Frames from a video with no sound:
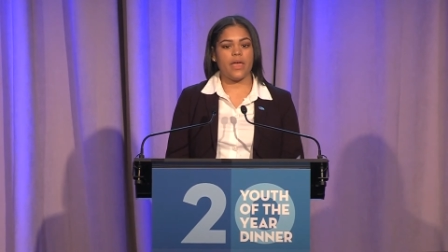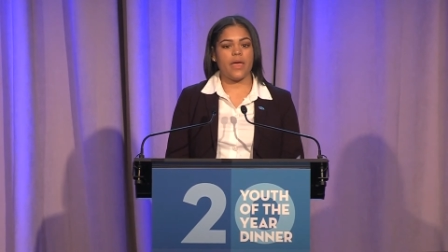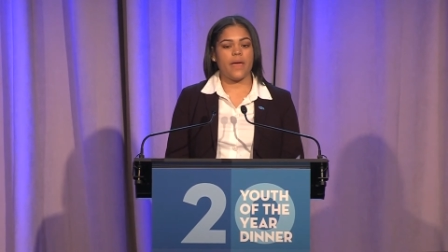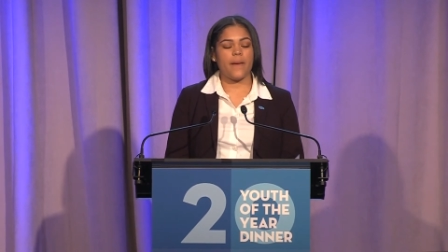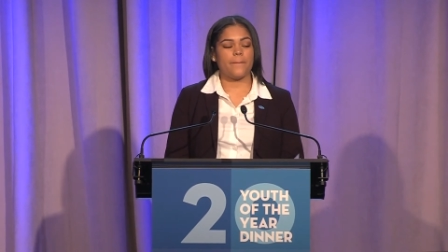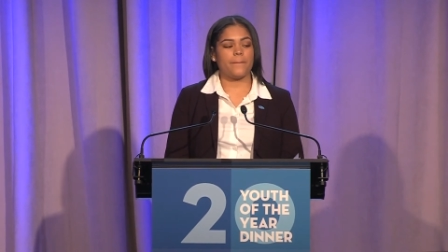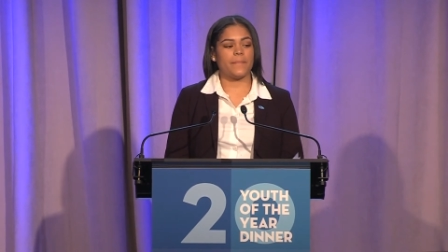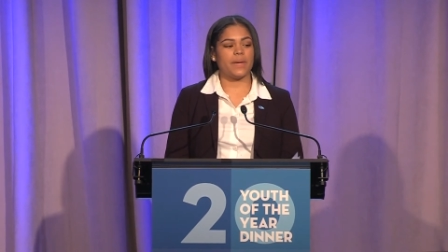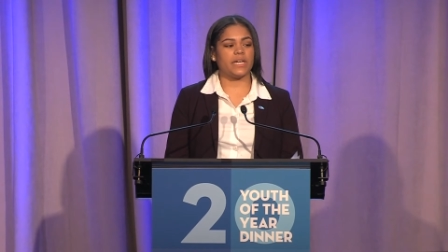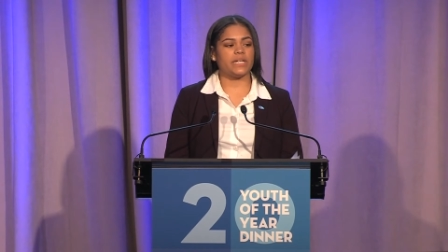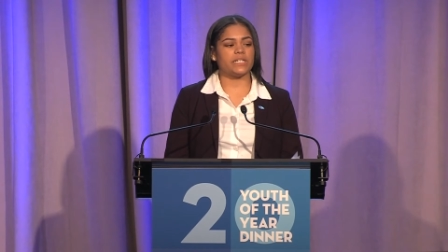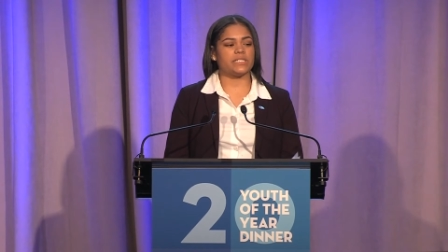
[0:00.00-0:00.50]

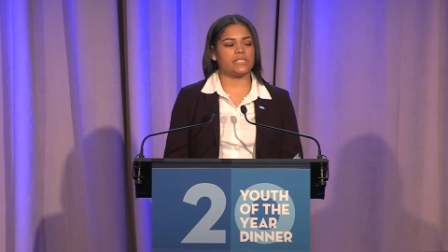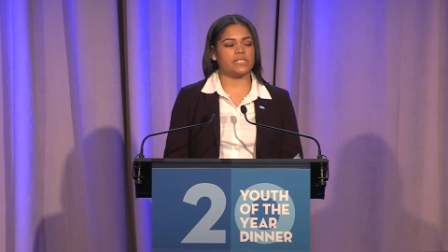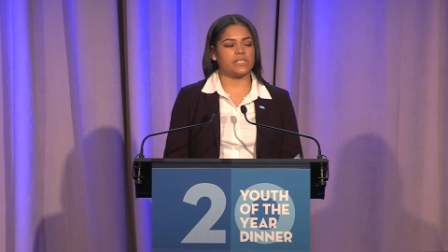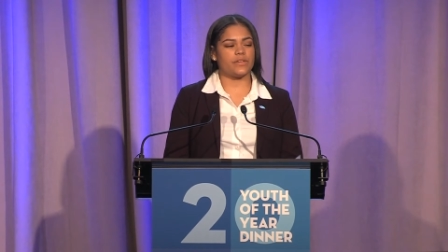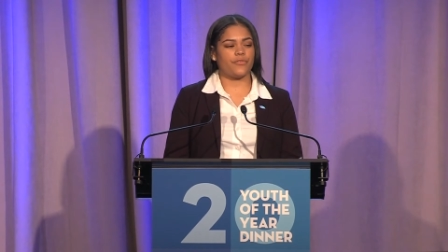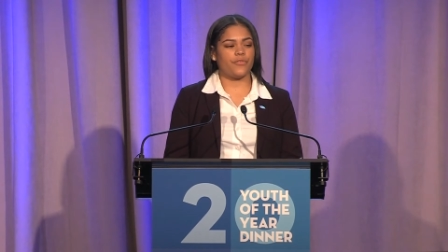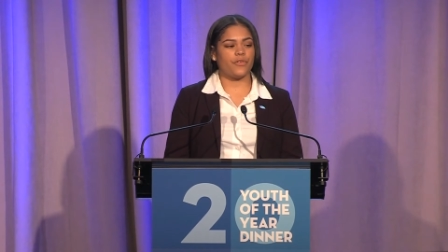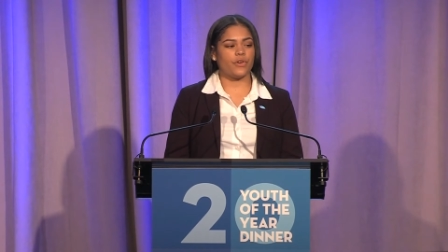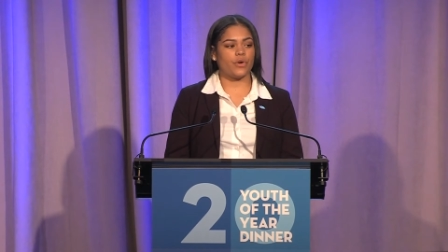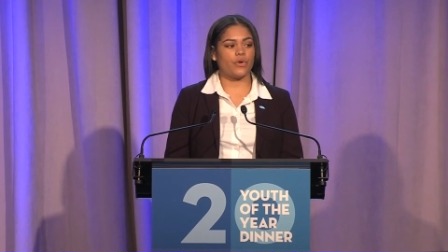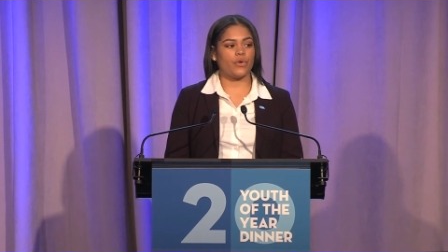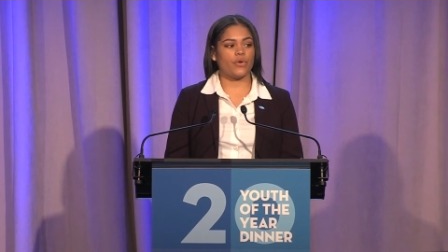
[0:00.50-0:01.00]
made it
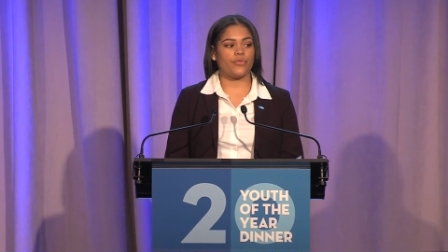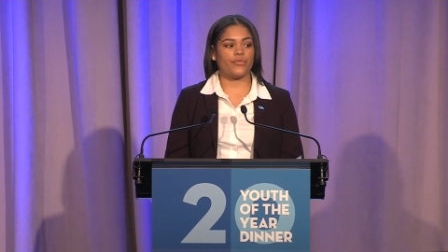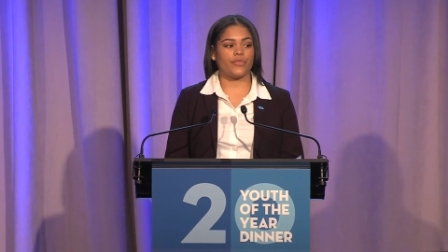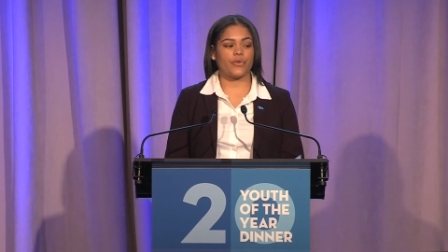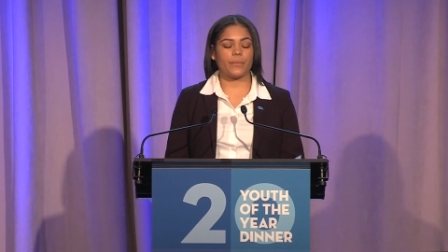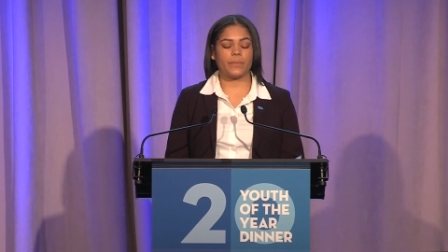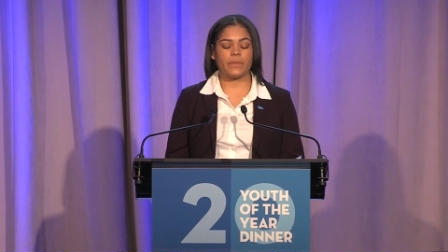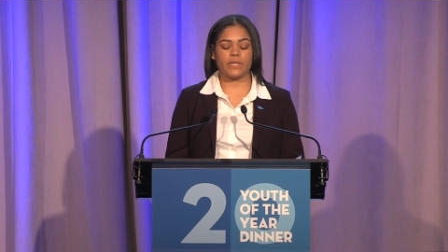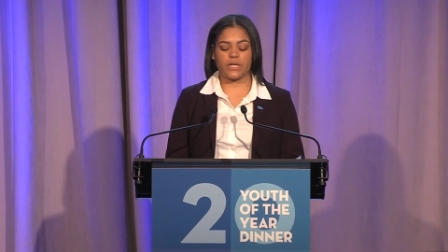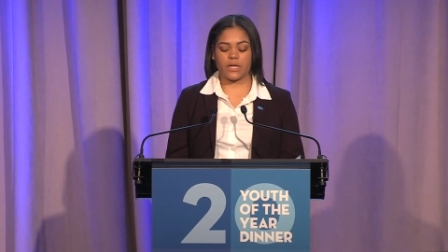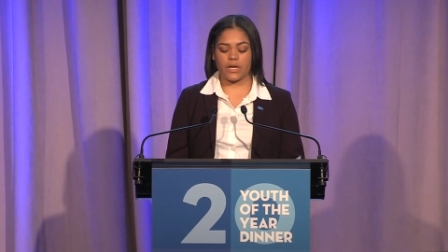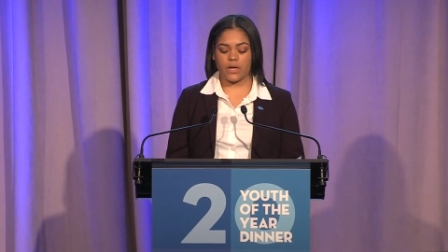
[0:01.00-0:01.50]
difficult for
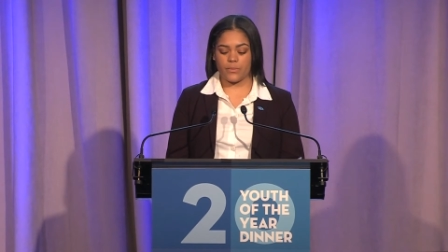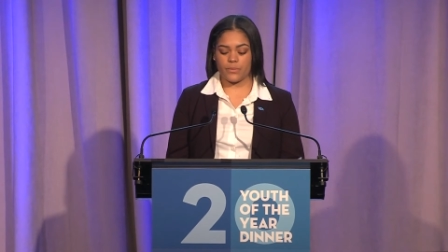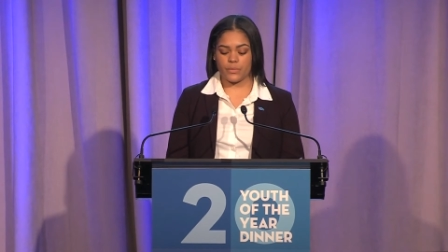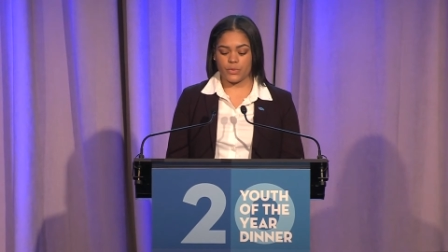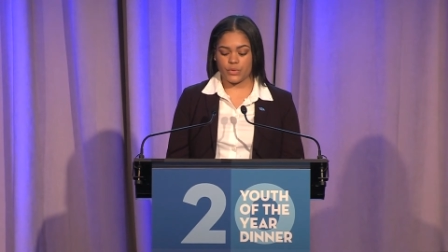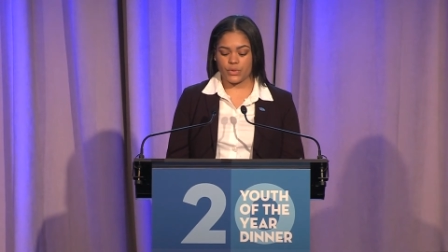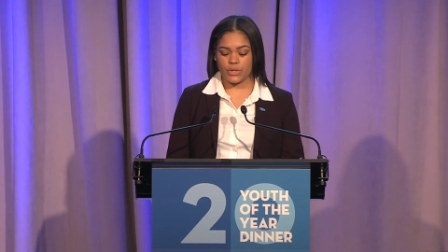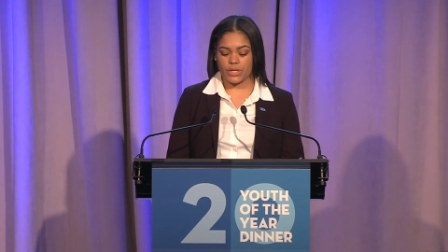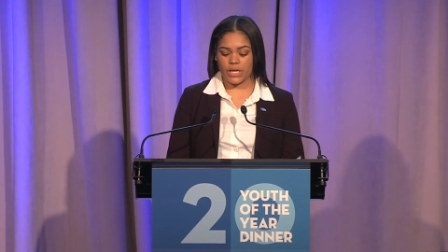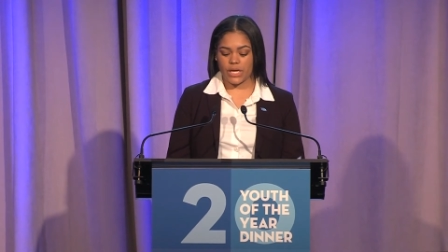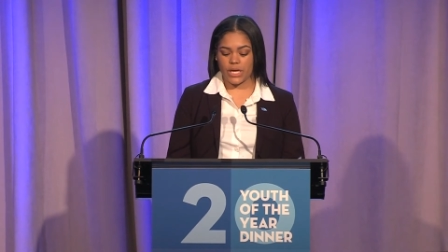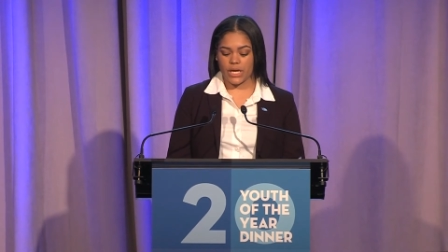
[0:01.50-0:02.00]
me to
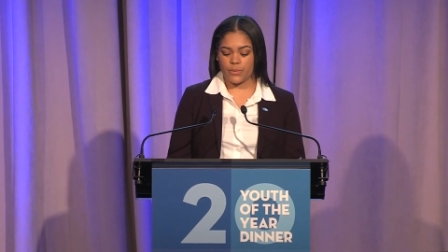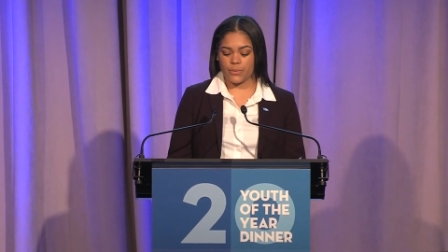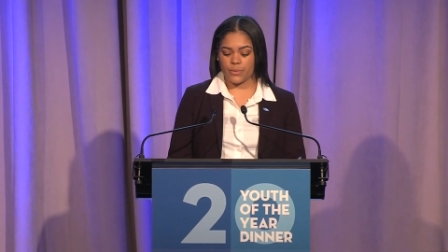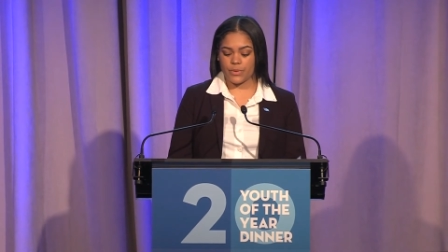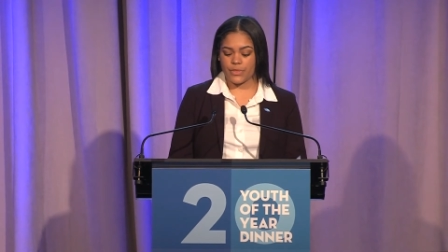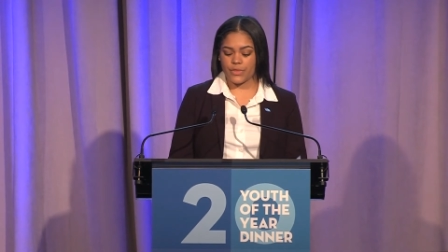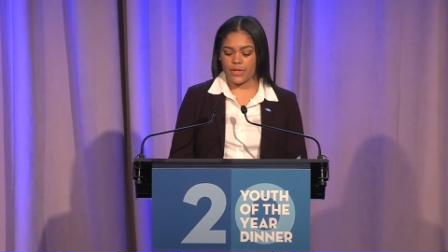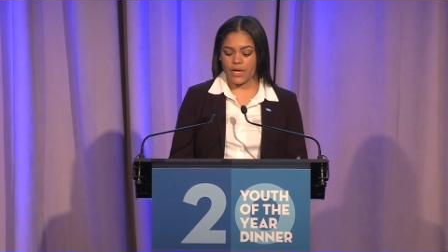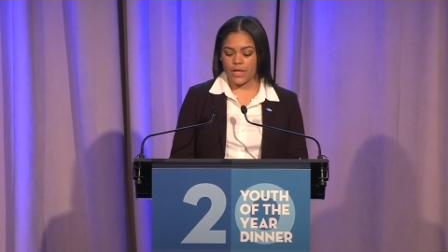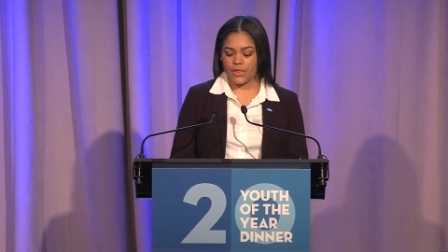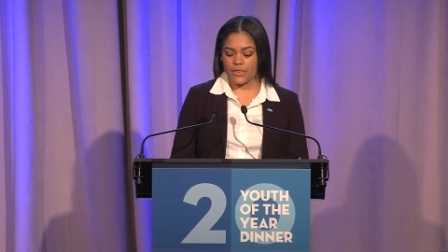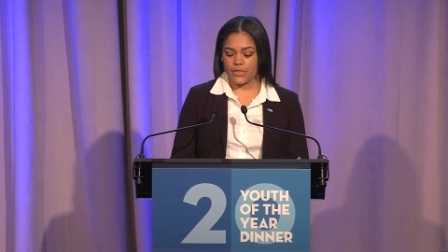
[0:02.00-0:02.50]
communicate with
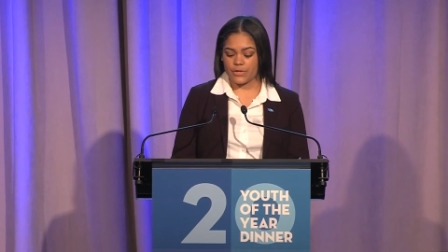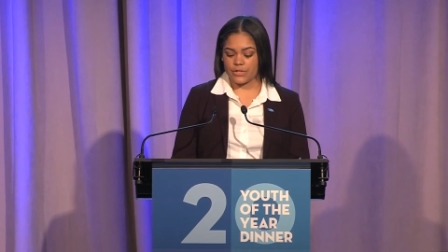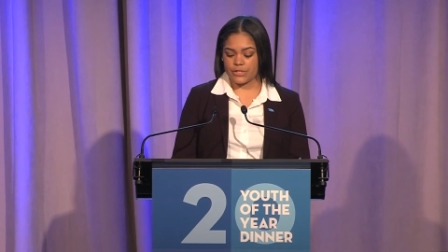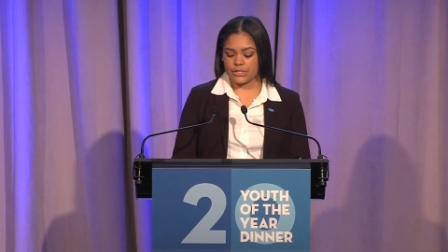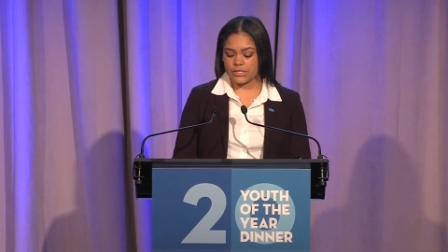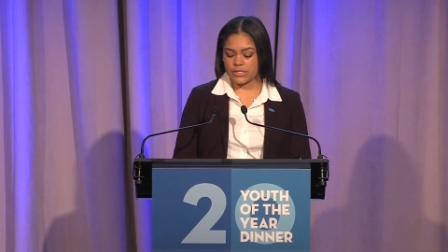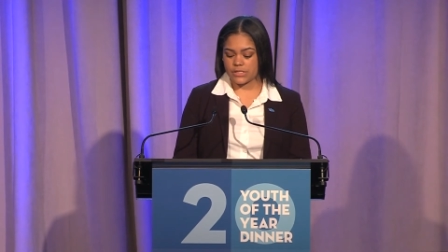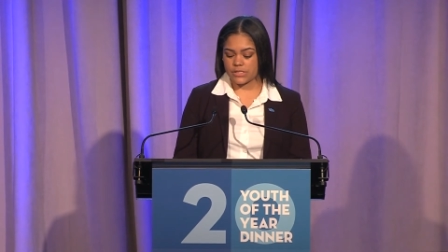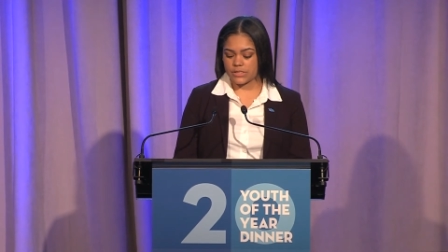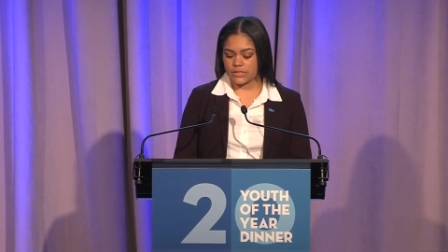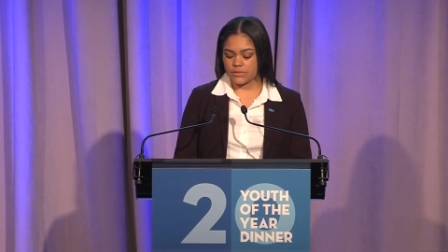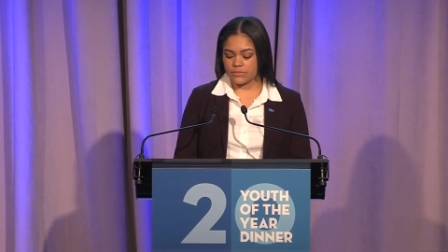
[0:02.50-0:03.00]
others.